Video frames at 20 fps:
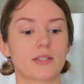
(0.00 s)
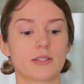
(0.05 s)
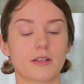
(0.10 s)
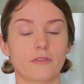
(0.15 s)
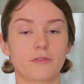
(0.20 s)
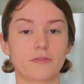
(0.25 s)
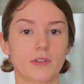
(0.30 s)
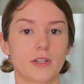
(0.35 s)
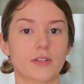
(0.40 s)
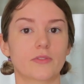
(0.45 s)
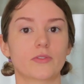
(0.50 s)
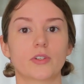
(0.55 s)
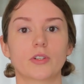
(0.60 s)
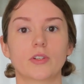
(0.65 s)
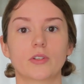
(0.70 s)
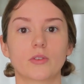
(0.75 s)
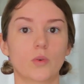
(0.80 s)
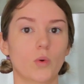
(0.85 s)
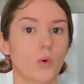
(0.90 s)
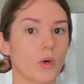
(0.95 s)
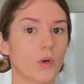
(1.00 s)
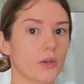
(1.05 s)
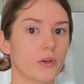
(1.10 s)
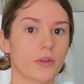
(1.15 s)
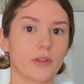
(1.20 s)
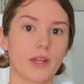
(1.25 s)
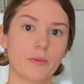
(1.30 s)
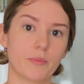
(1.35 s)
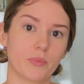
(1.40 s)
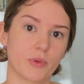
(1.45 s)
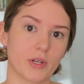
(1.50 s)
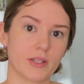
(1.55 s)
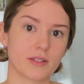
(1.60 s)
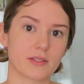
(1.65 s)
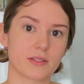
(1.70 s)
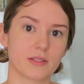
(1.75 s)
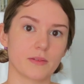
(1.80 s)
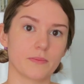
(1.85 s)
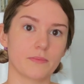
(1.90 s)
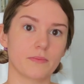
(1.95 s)
a flavored oil that brings
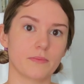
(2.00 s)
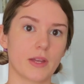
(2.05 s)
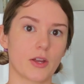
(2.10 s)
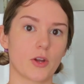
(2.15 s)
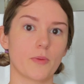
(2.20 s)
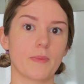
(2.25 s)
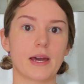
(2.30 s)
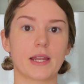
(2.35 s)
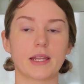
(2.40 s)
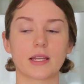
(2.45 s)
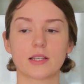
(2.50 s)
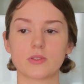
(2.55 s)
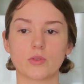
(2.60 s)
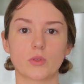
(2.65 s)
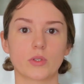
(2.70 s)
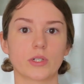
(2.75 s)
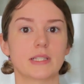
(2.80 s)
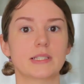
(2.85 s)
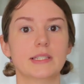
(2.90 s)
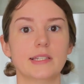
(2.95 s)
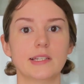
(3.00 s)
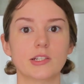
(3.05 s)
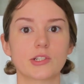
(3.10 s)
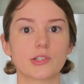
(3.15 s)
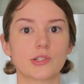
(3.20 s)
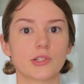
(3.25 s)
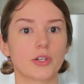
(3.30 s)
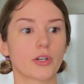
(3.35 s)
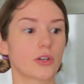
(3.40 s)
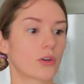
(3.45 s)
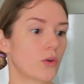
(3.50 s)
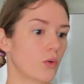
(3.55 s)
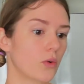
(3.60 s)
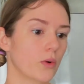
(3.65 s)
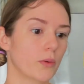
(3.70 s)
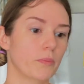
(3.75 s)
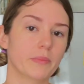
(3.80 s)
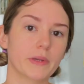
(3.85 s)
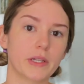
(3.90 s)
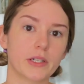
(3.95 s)
some aromatics or a tincture
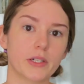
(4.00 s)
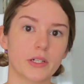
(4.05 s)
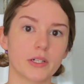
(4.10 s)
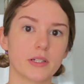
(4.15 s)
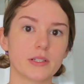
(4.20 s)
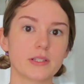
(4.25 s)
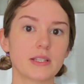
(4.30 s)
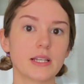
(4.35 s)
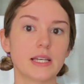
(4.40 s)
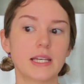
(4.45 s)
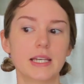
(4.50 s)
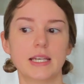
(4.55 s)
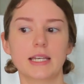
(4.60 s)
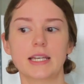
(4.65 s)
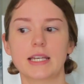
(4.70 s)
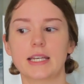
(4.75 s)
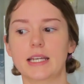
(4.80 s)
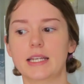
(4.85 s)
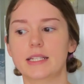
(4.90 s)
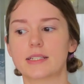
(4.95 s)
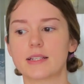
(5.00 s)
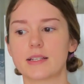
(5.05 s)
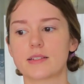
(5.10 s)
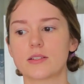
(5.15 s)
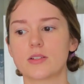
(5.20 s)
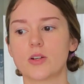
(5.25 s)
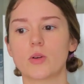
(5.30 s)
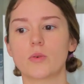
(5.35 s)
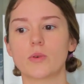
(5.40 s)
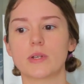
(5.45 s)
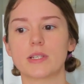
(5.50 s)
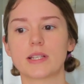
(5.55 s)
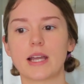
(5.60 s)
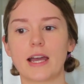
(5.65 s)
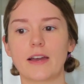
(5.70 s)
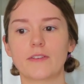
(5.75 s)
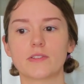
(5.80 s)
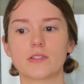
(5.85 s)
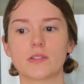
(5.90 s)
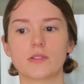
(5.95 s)
or bitters. It doesn't always
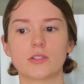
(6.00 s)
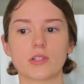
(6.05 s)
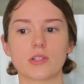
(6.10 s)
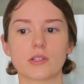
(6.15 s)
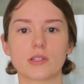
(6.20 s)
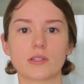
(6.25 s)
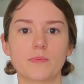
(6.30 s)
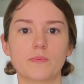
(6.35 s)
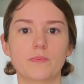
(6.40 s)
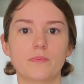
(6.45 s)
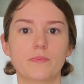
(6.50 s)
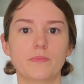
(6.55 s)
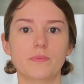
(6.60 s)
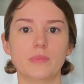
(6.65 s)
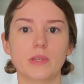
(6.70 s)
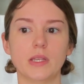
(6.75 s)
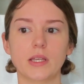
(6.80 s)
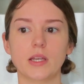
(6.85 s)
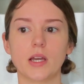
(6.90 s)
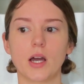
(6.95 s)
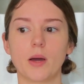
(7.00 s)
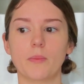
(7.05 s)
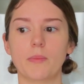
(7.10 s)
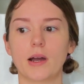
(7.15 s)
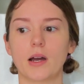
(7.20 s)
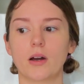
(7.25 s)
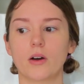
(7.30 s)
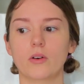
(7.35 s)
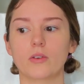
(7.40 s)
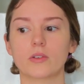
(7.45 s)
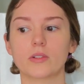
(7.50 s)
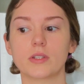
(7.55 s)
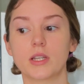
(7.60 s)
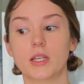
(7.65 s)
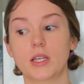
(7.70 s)
have to just be about